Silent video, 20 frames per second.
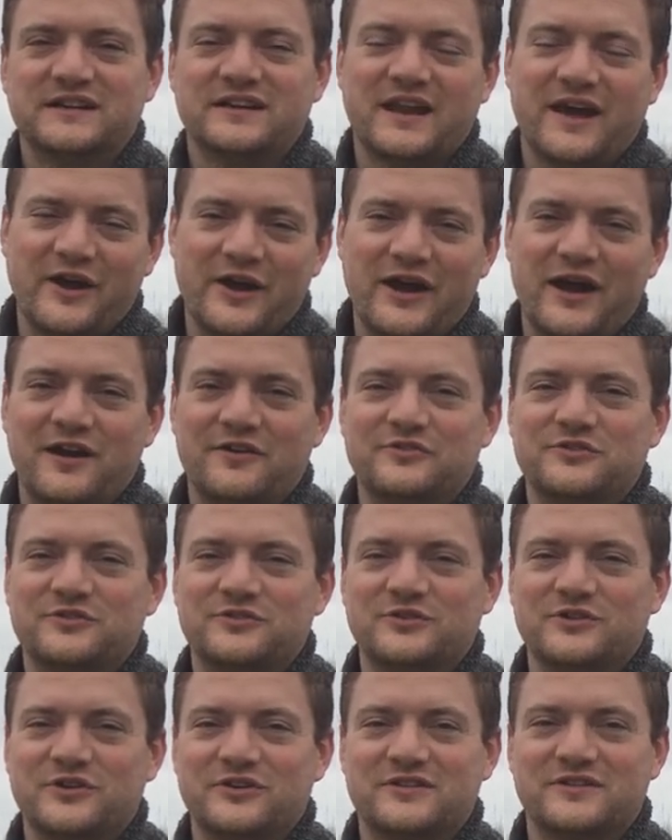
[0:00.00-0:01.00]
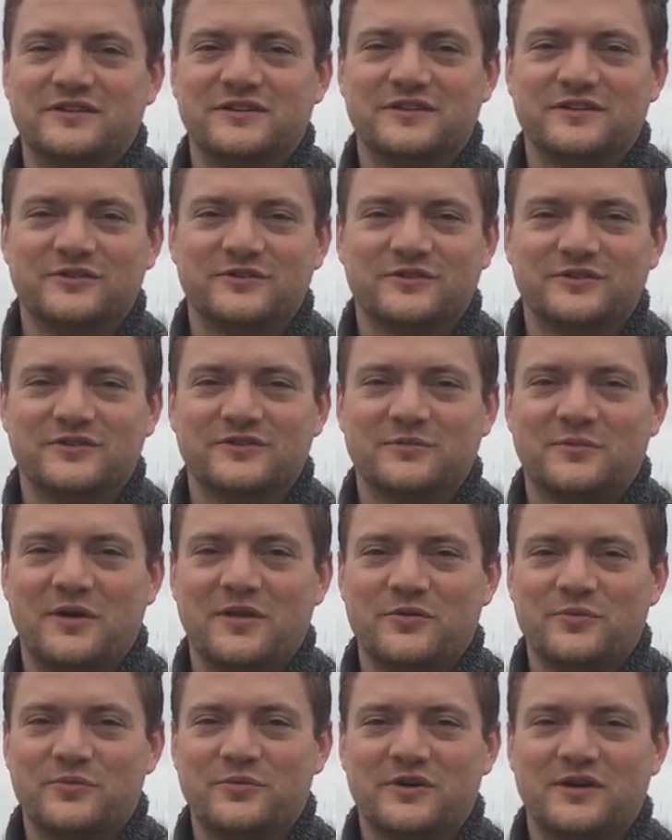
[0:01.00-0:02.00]
Now I have to continue to do some
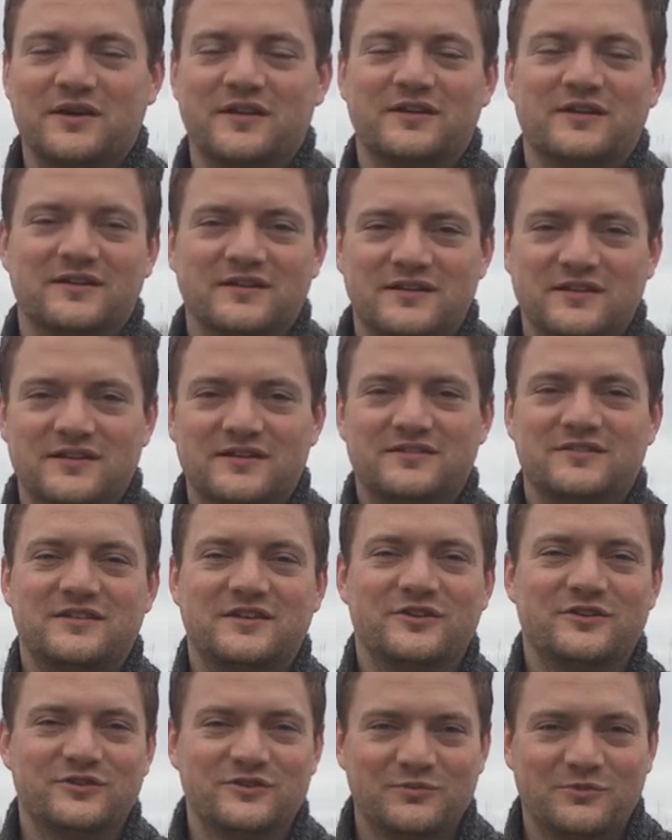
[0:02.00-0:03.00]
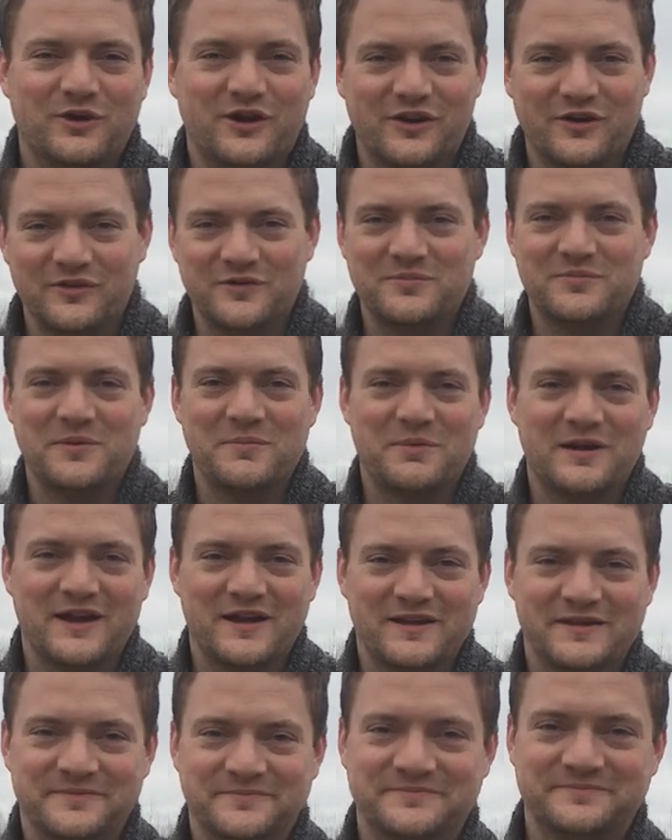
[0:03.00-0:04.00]
other work. See you tomorrow. Bye-bye.